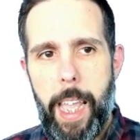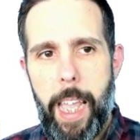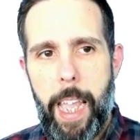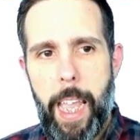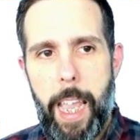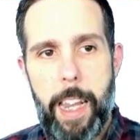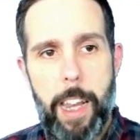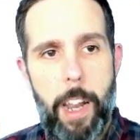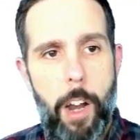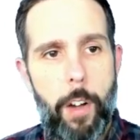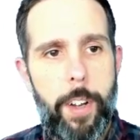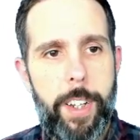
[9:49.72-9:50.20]

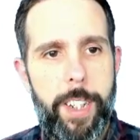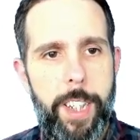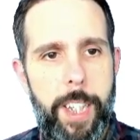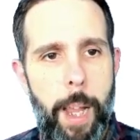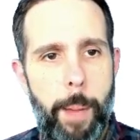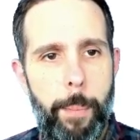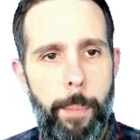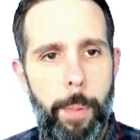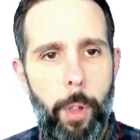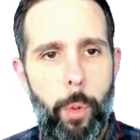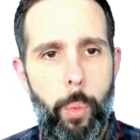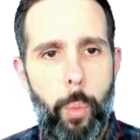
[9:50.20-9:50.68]
In our
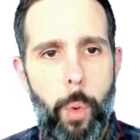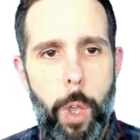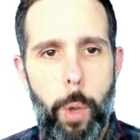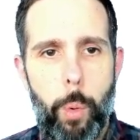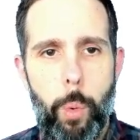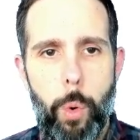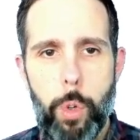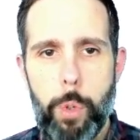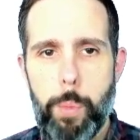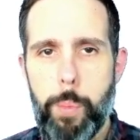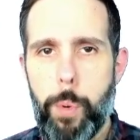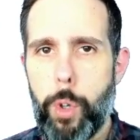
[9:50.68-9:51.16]
example, we
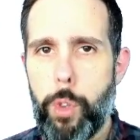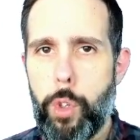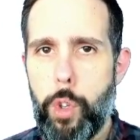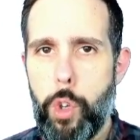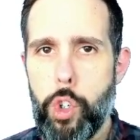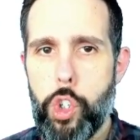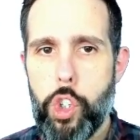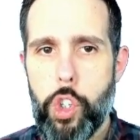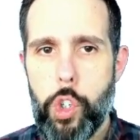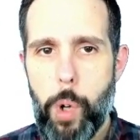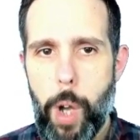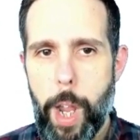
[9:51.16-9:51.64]
would
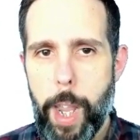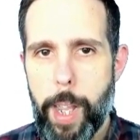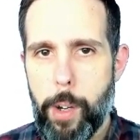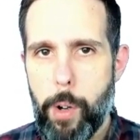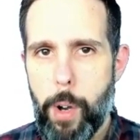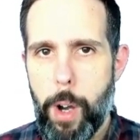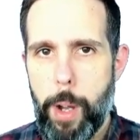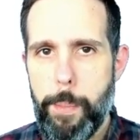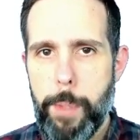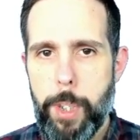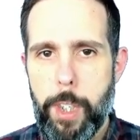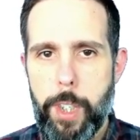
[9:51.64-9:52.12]
produce
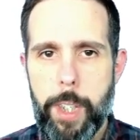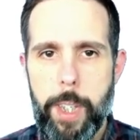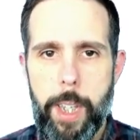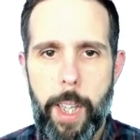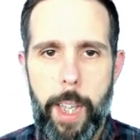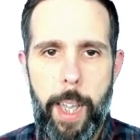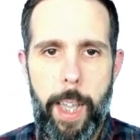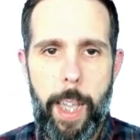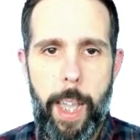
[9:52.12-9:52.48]
trigrams,